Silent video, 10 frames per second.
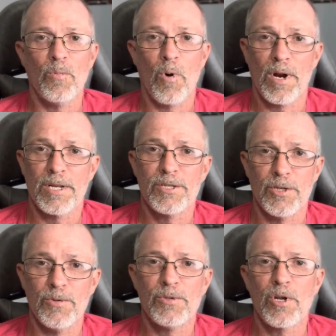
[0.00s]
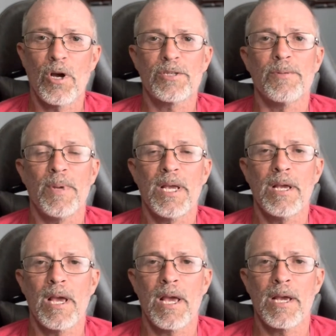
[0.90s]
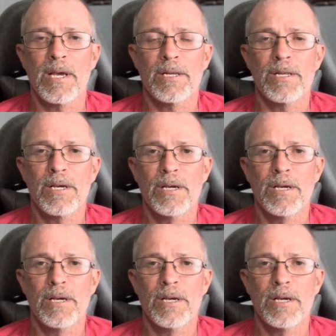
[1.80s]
wanted to talk to me, and